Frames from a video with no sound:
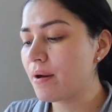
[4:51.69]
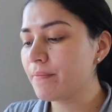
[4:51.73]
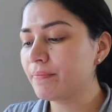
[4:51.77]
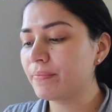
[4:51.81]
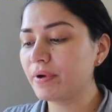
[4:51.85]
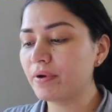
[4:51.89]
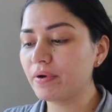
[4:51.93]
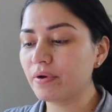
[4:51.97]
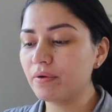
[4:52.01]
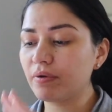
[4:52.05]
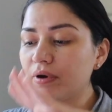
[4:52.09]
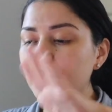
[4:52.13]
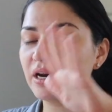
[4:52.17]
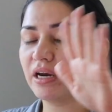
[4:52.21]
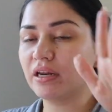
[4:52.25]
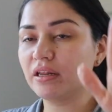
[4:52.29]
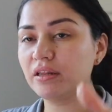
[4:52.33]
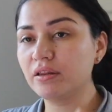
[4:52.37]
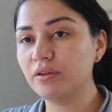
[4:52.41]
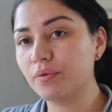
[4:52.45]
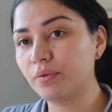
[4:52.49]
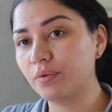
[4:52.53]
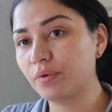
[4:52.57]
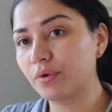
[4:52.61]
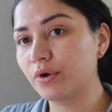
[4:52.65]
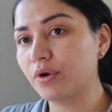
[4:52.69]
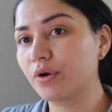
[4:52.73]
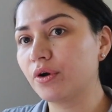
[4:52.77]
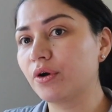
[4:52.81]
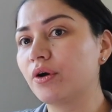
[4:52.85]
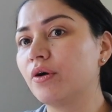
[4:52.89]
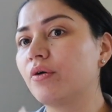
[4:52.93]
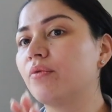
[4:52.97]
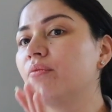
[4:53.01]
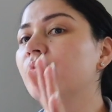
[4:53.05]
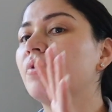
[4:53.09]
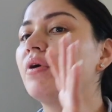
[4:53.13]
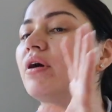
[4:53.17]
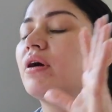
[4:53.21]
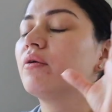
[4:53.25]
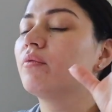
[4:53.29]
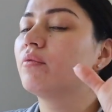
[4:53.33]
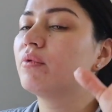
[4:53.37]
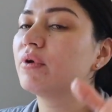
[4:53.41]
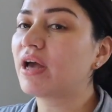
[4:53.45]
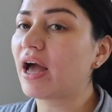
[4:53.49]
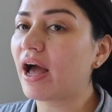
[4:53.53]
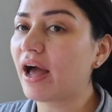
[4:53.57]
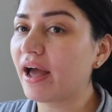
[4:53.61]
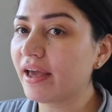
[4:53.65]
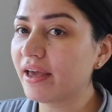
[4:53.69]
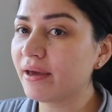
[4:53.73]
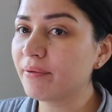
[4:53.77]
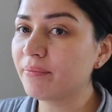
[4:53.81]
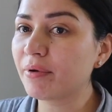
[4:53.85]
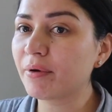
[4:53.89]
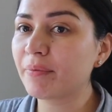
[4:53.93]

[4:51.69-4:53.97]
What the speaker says: But we went in the room, we got him